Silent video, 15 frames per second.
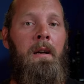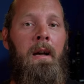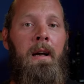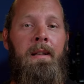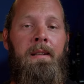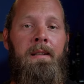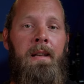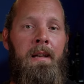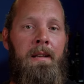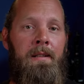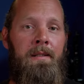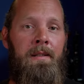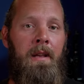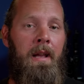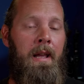And it
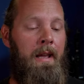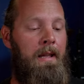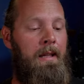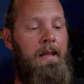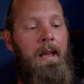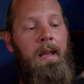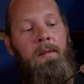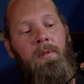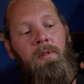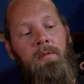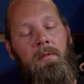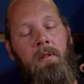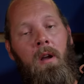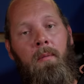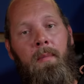has a
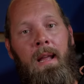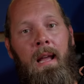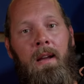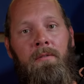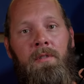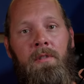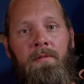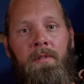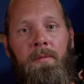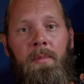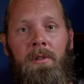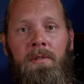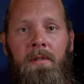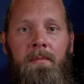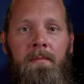cable coming out of the
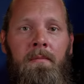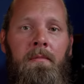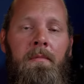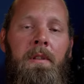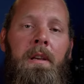bottom